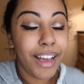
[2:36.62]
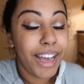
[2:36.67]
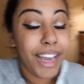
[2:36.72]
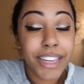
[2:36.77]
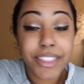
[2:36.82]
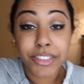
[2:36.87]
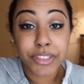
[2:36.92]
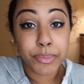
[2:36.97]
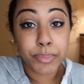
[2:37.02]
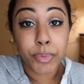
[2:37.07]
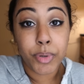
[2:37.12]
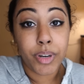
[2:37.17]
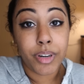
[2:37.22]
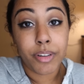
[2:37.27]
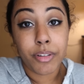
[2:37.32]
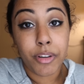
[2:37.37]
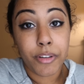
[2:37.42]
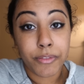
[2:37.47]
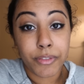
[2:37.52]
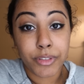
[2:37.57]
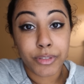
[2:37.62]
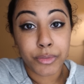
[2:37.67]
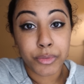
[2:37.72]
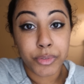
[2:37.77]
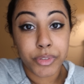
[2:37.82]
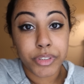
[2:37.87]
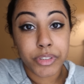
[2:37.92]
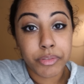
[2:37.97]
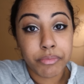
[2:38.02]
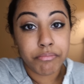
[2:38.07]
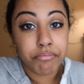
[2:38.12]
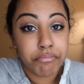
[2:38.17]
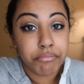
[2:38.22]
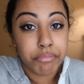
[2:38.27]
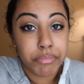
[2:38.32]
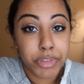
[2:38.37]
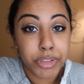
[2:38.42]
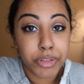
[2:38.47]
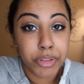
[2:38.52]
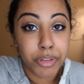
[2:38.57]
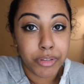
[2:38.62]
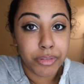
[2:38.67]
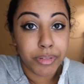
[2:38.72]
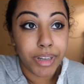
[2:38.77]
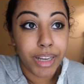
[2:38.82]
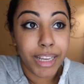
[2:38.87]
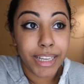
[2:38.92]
I just bought it off the store. So